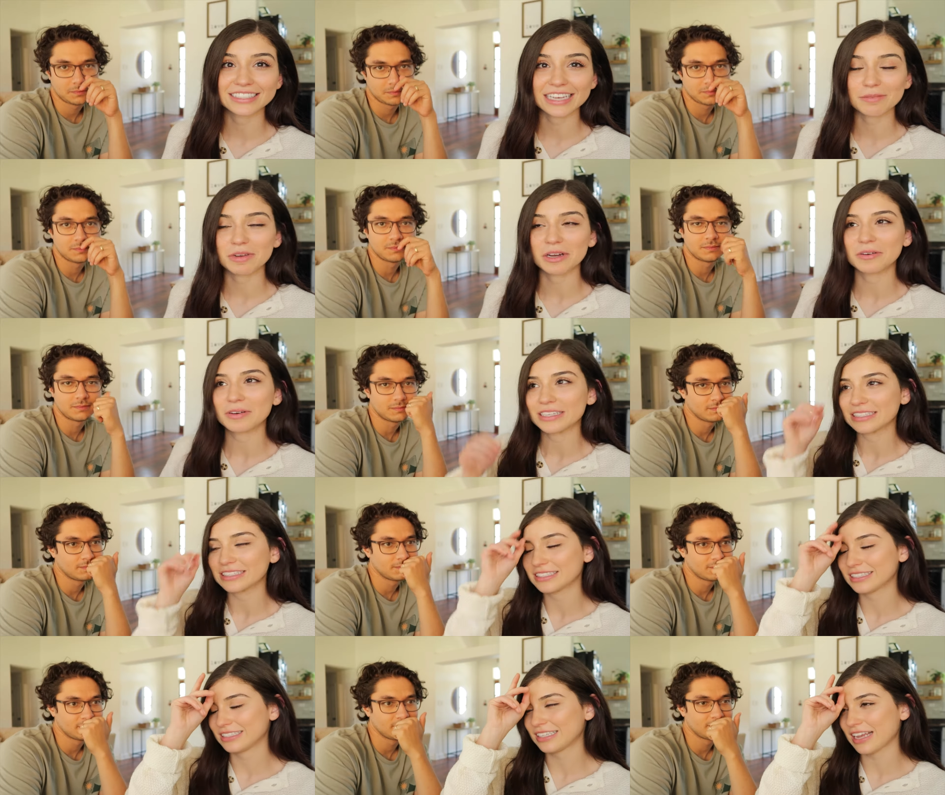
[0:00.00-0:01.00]
Speaker 1: demo
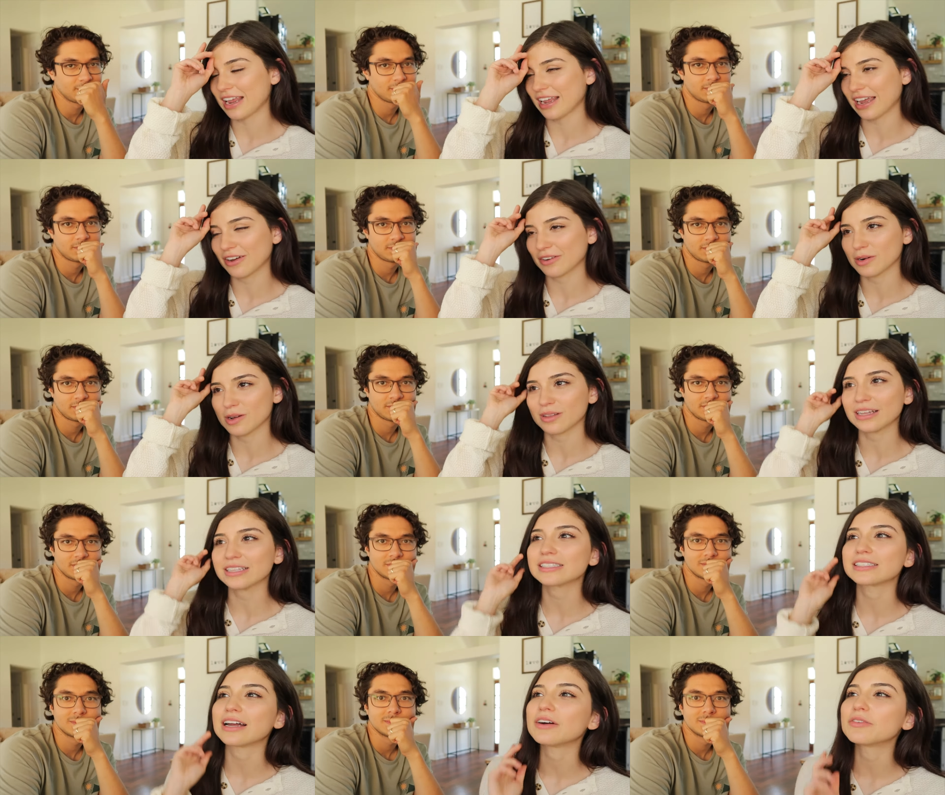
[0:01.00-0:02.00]
and take out and all
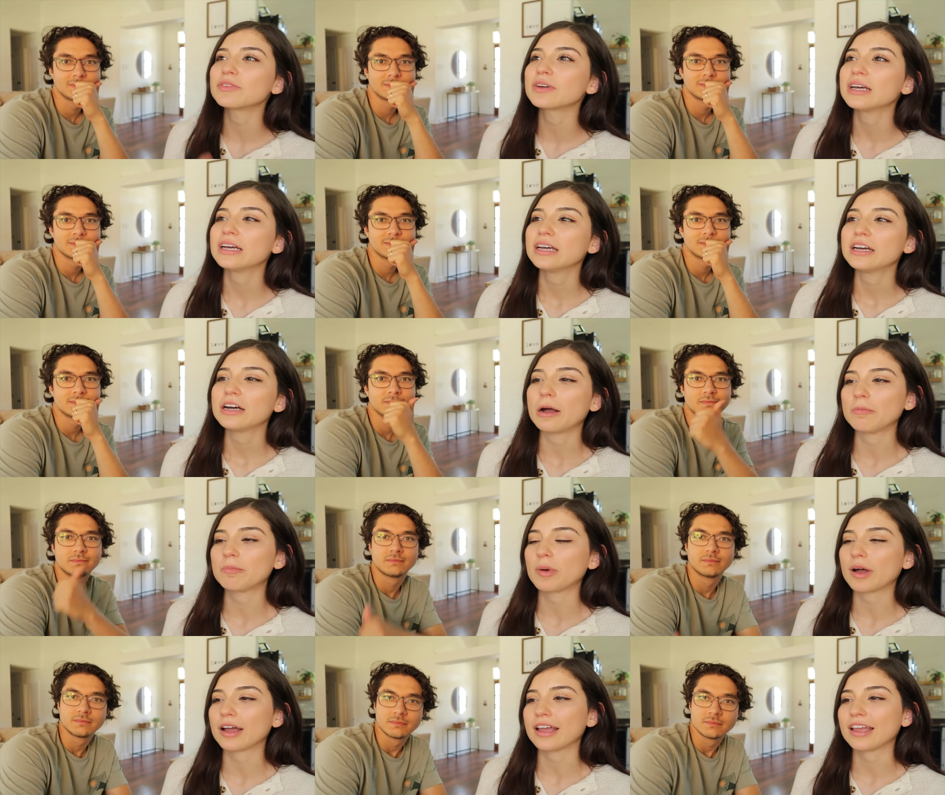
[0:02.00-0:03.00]
that stuff.
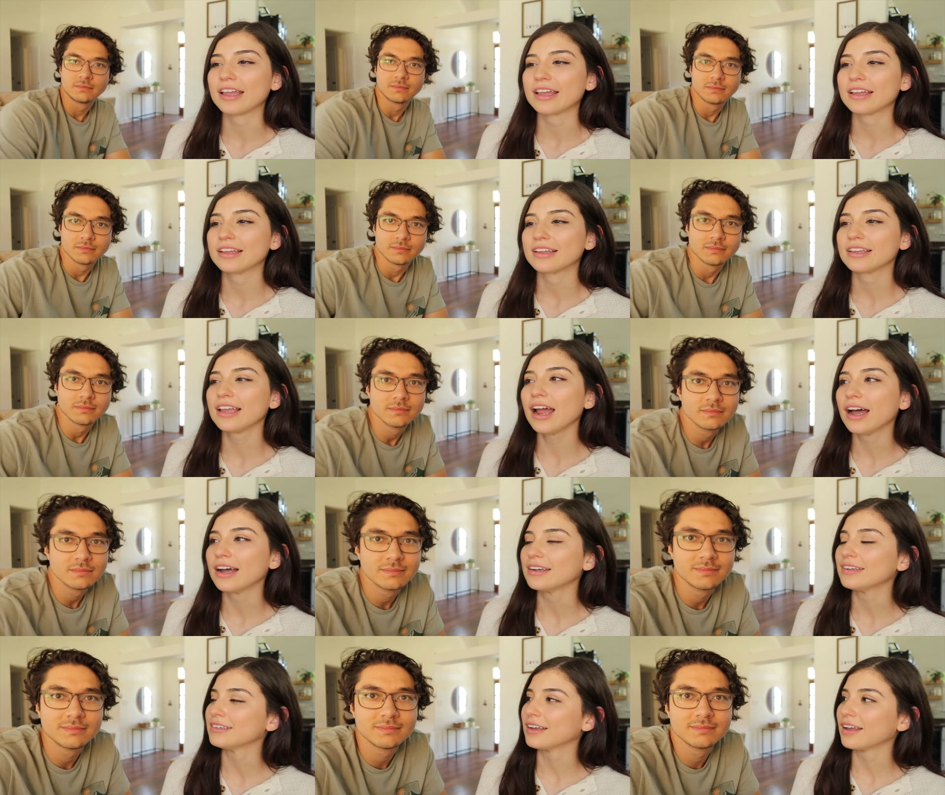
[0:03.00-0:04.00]
But yeah.
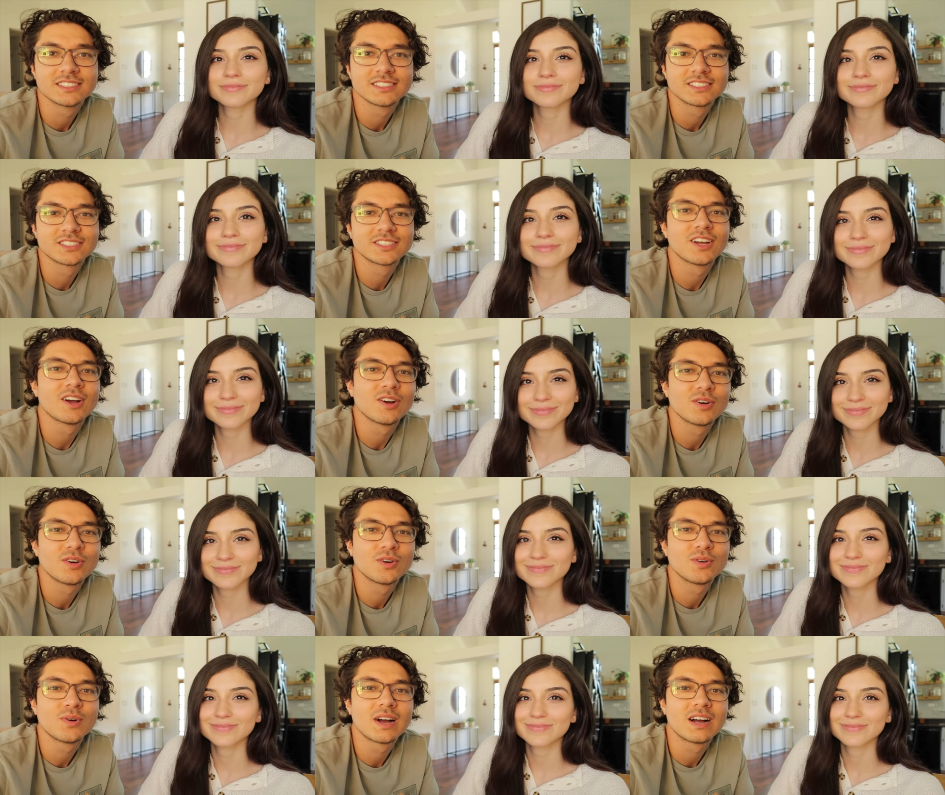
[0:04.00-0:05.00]

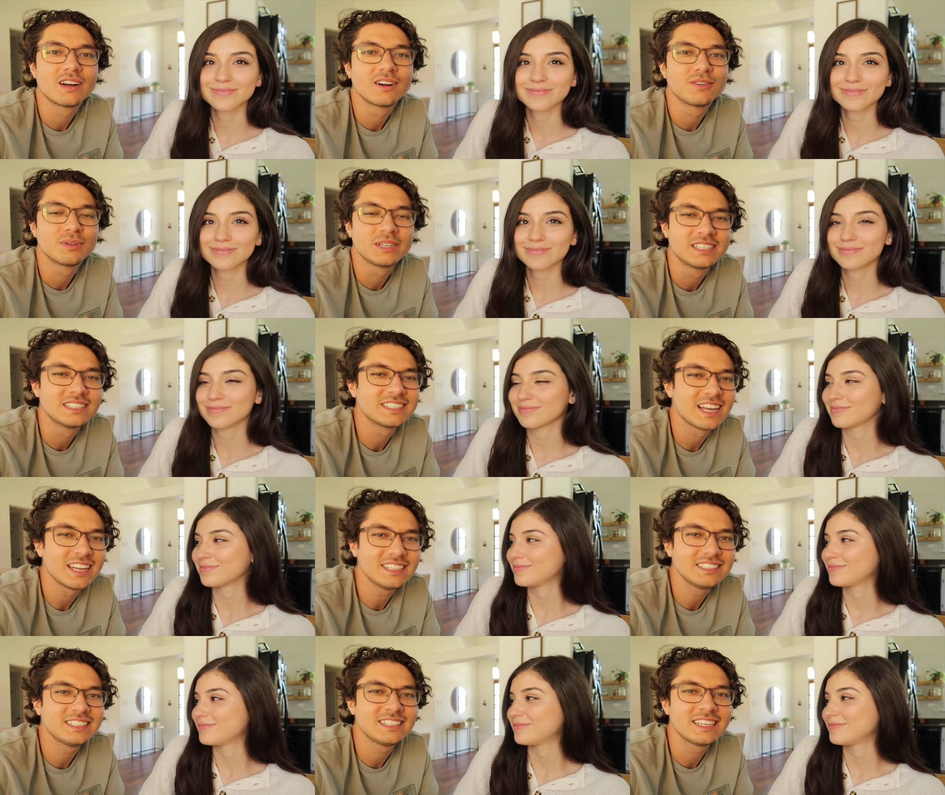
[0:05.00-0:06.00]
Speaker 2: So we
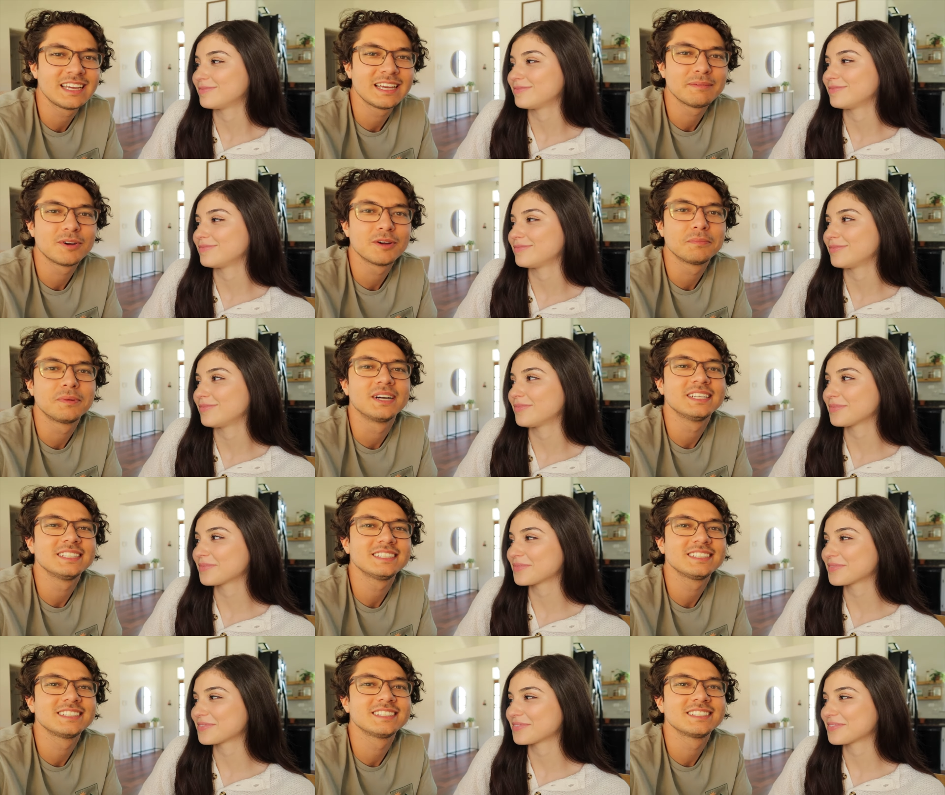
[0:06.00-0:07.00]
decided to name our
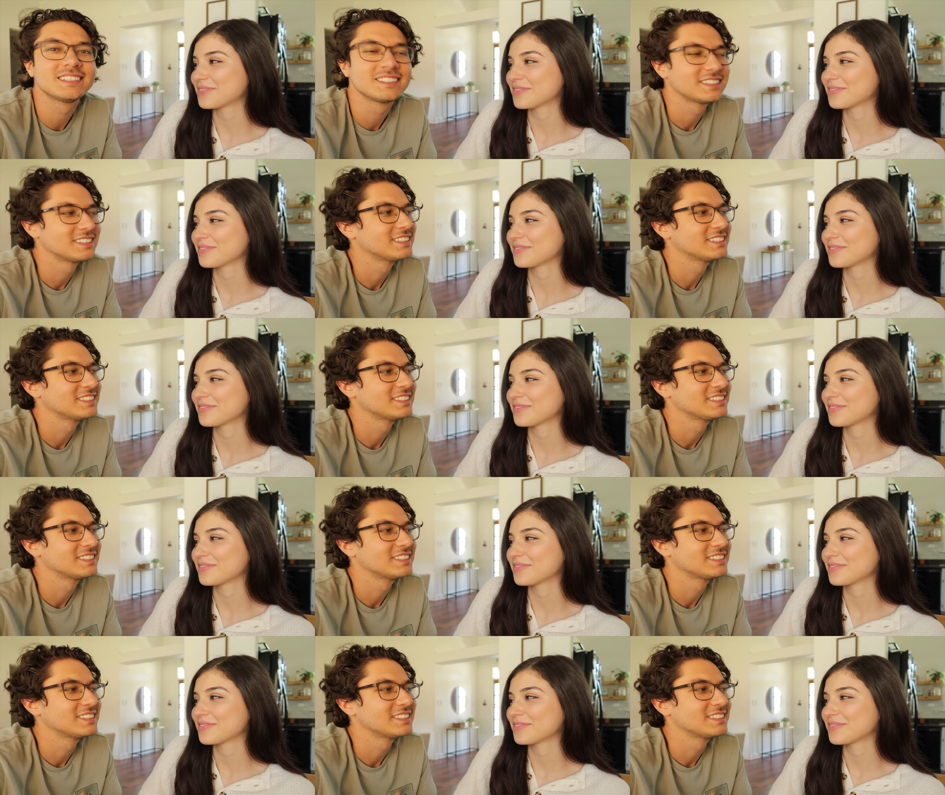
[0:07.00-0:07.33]
bus